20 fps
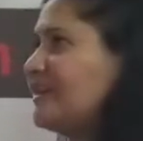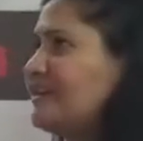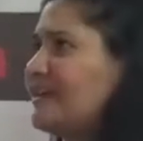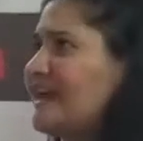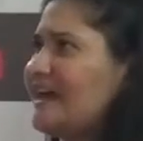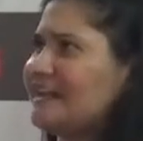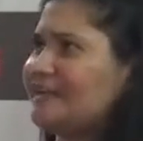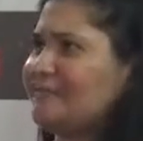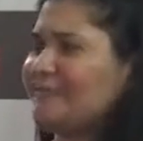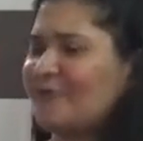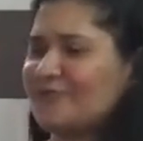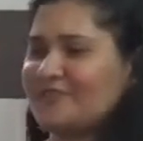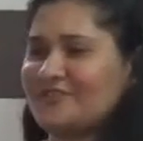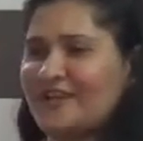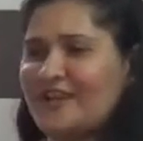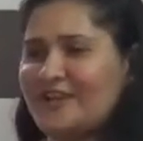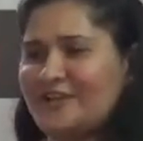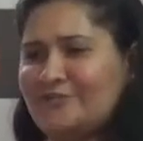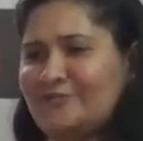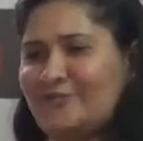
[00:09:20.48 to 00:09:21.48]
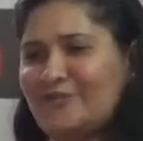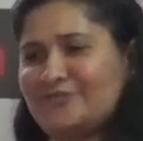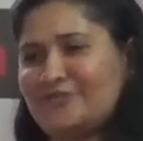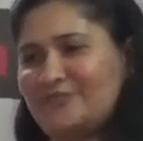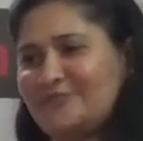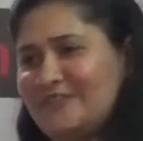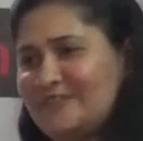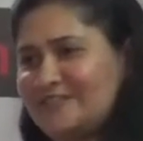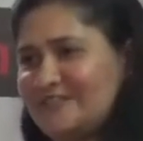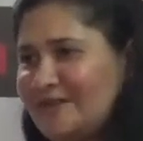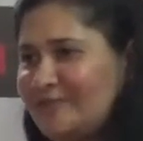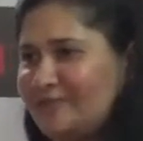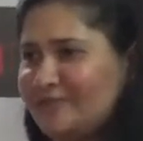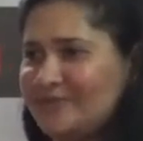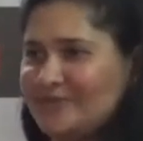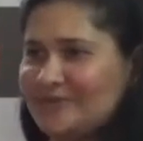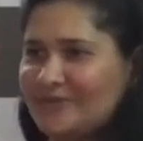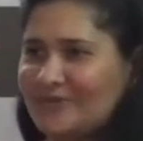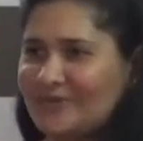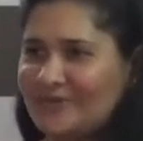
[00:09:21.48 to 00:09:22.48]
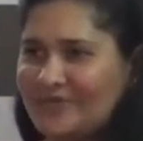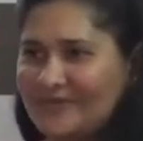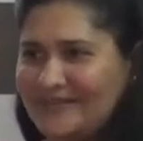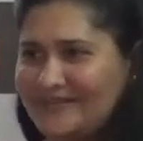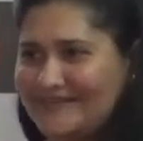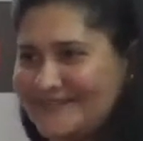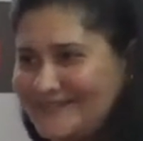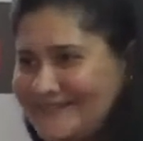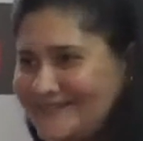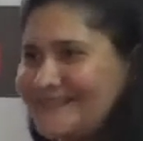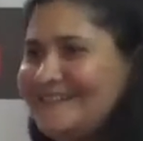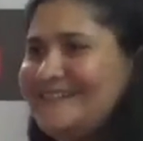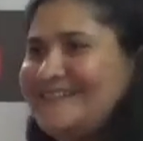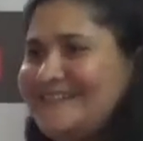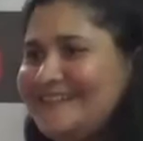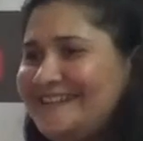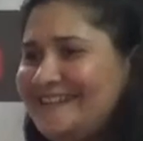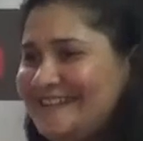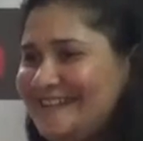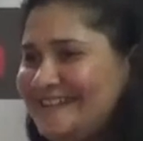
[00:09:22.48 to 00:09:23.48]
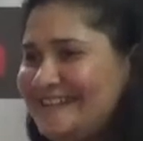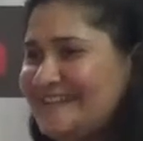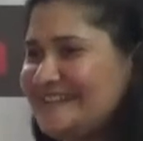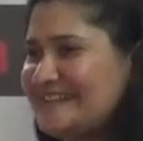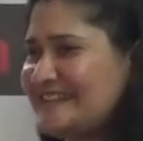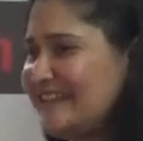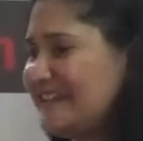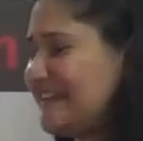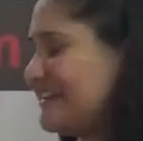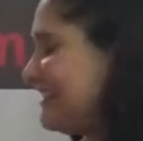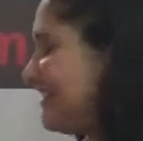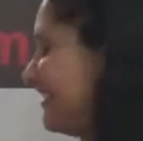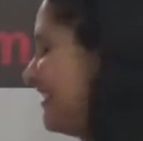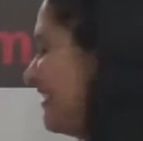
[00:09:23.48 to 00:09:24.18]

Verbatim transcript: at Harry Potter meets Dumbledore and he's taken